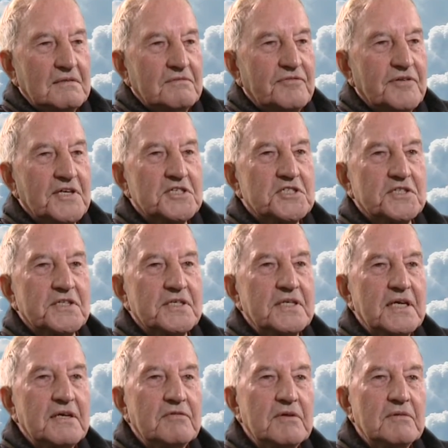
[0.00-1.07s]
first in the
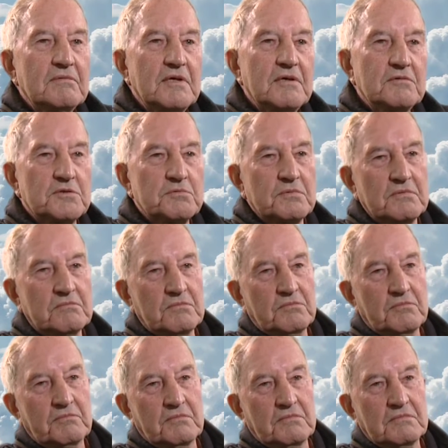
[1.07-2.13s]
Navy,
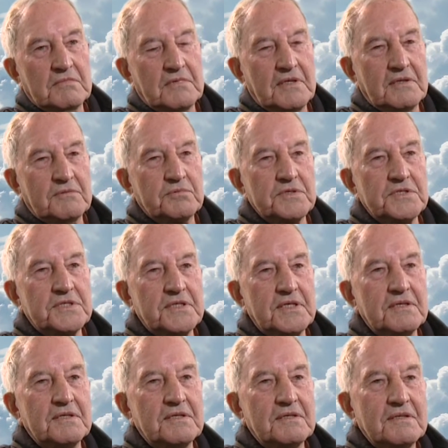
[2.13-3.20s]
it was
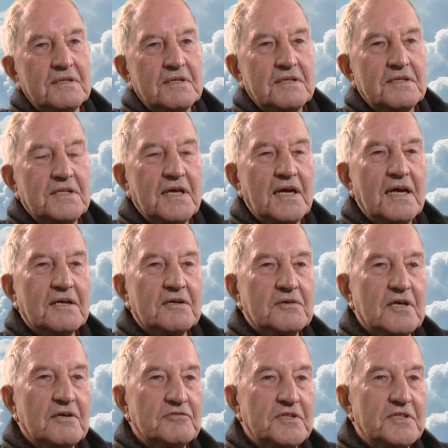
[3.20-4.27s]
the
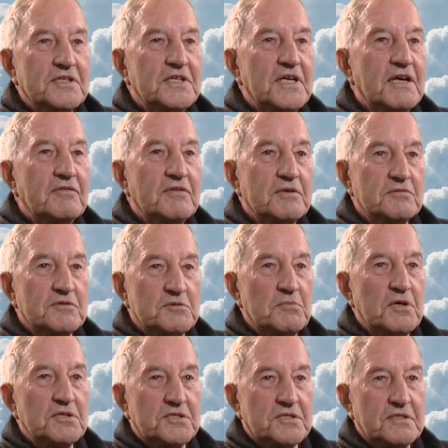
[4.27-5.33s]
aircraft in the Navy that was
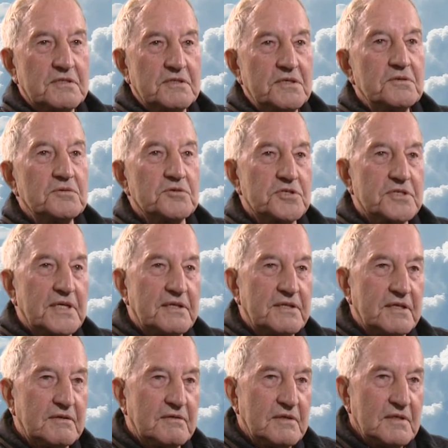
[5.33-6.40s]
most used, I
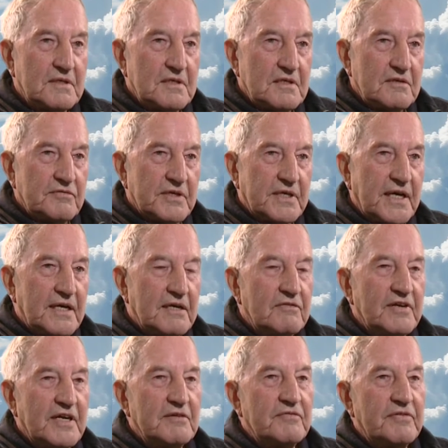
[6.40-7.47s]
think, for carrier
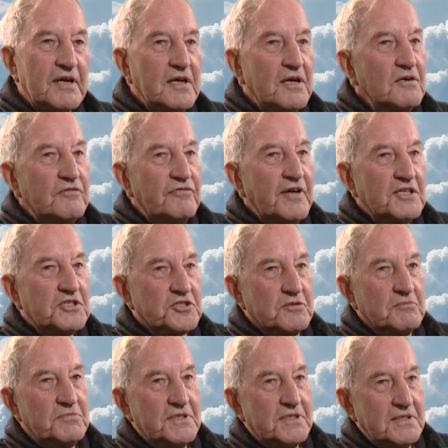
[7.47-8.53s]
flying. Very
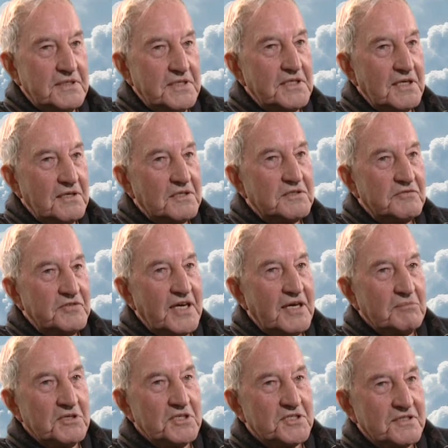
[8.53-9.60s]
old-fashioned, but it did a lot of
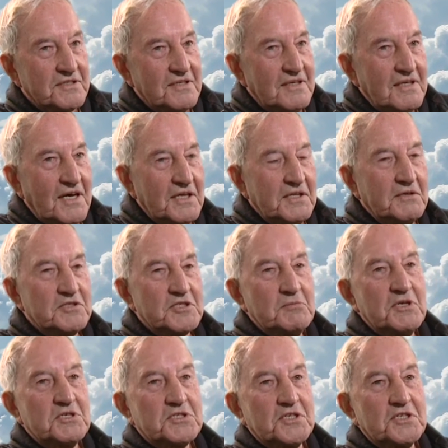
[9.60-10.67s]
damage. I think it was the
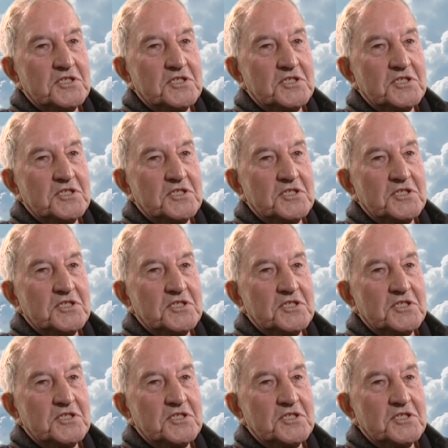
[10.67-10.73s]
most